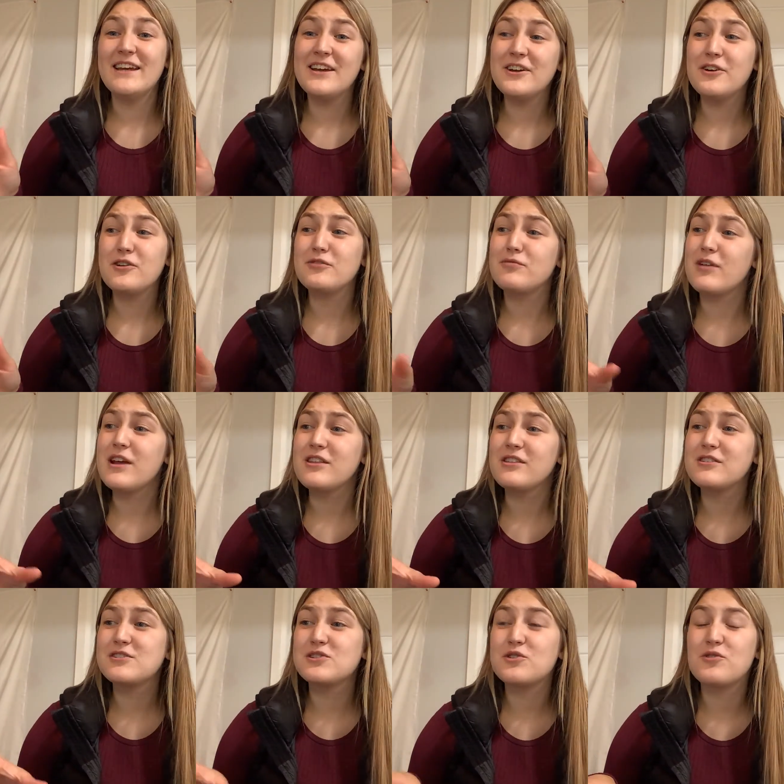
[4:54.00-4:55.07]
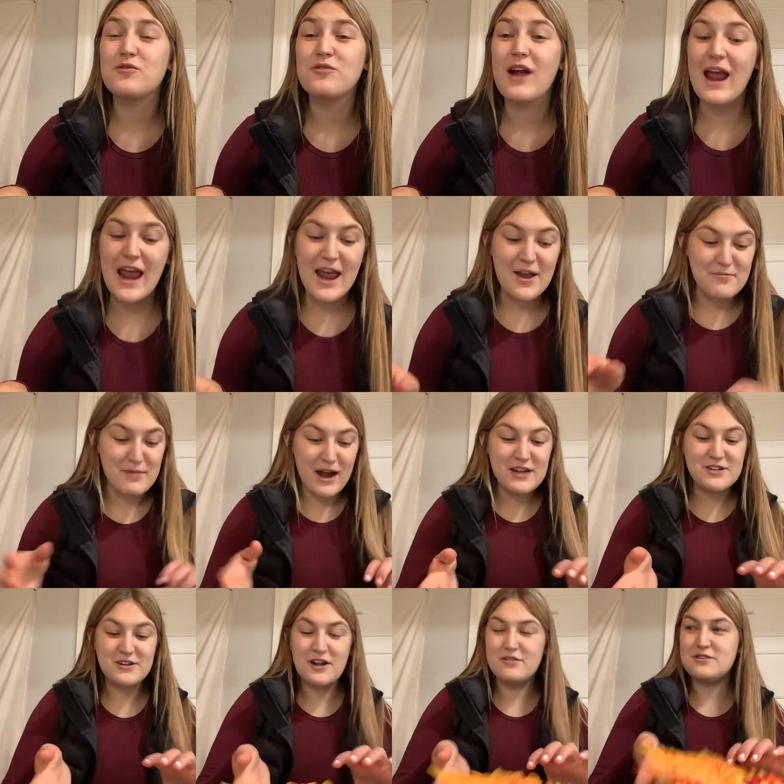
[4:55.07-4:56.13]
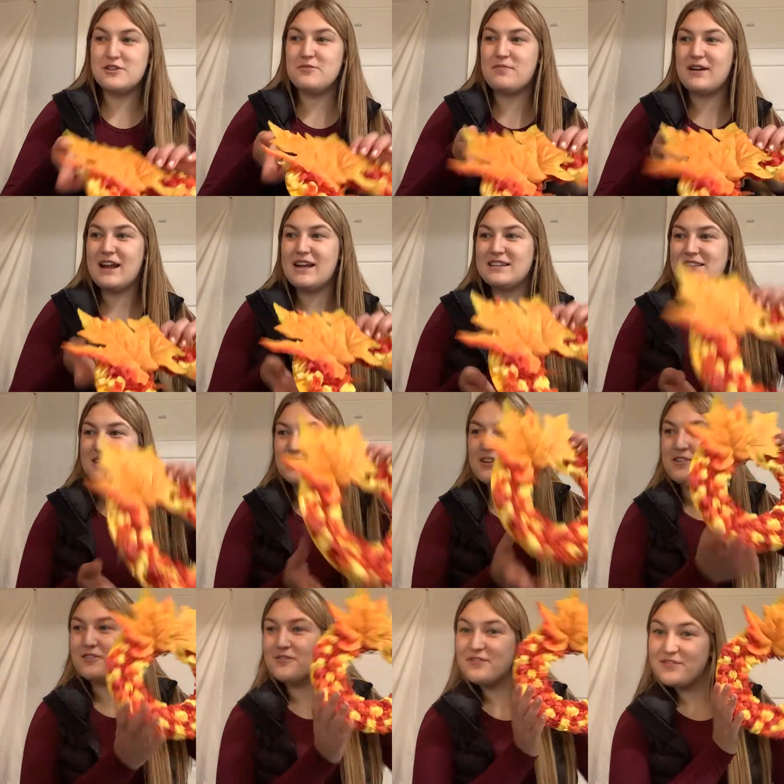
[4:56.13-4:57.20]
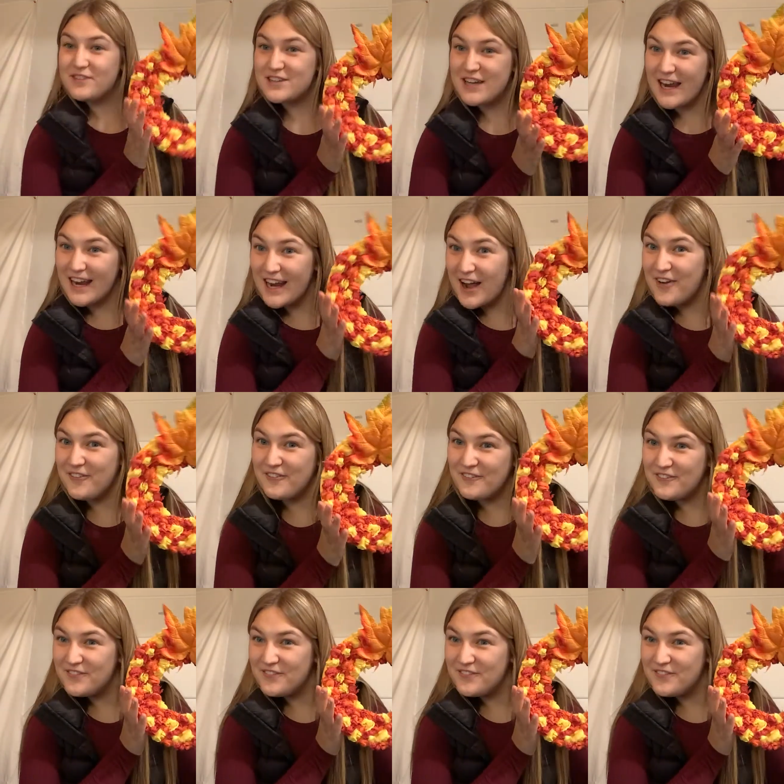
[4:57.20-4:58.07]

your wreath looks great. Mine turned out super nice too. Check it out.